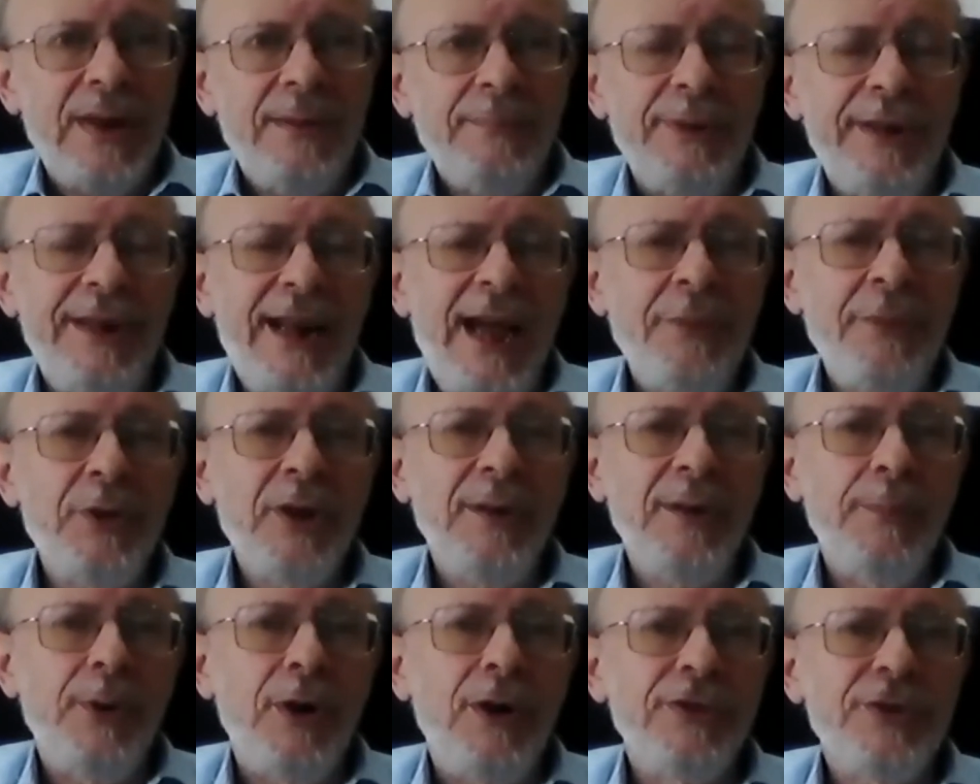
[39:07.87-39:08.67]
But now the
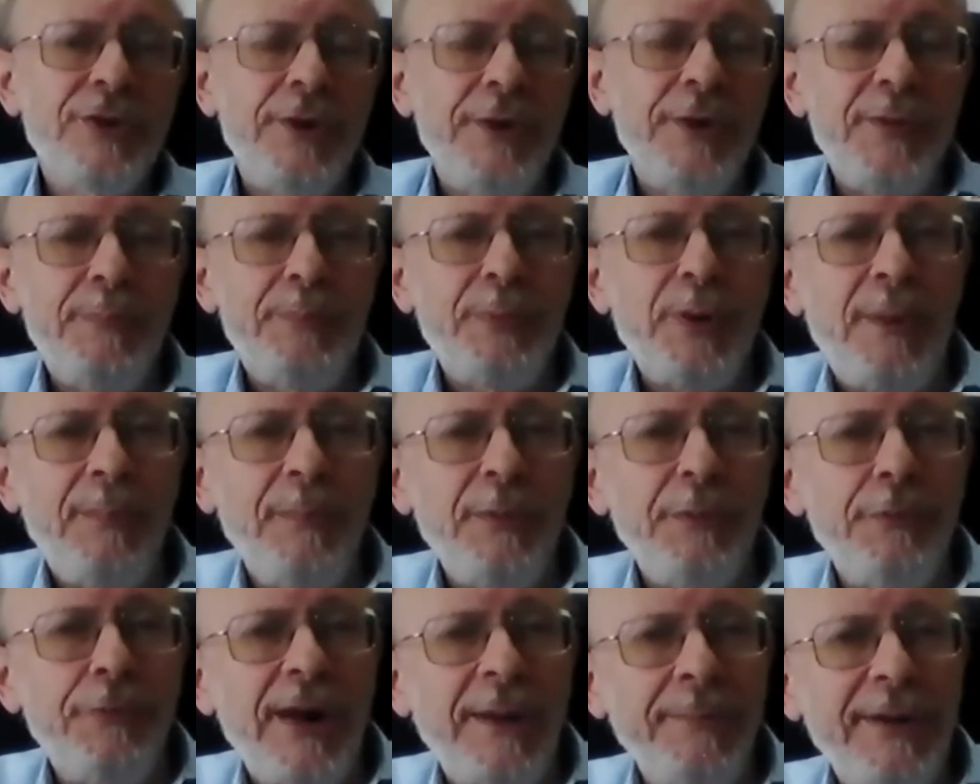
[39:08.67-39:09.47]
Gemara's got the
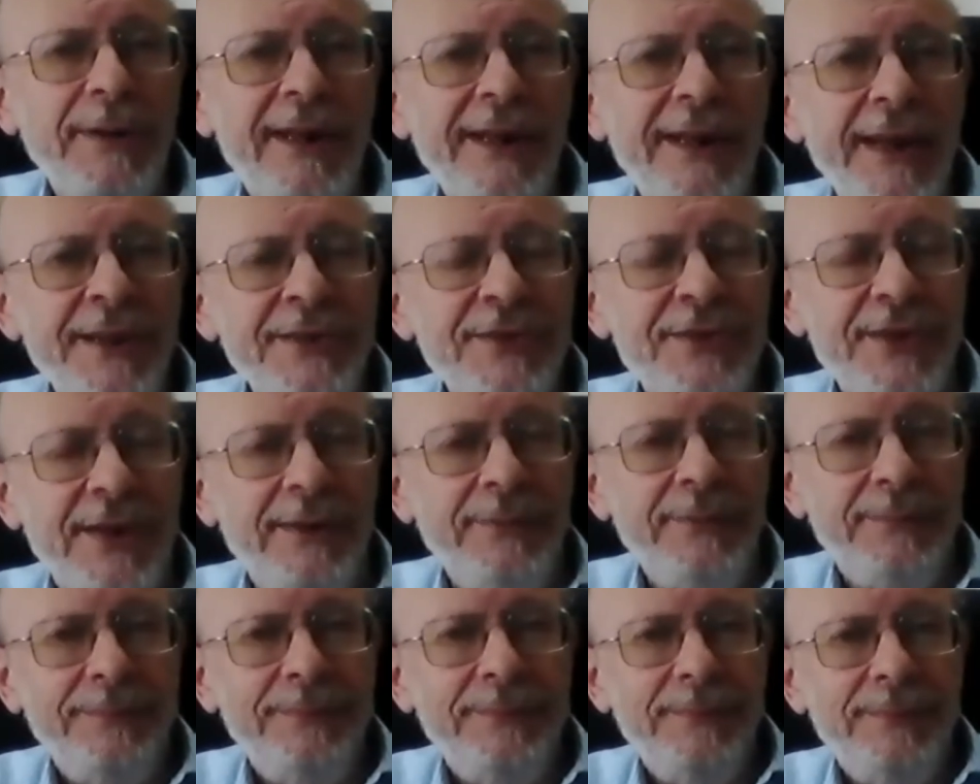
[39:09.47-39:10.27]
problem with Rabbi Eliezer,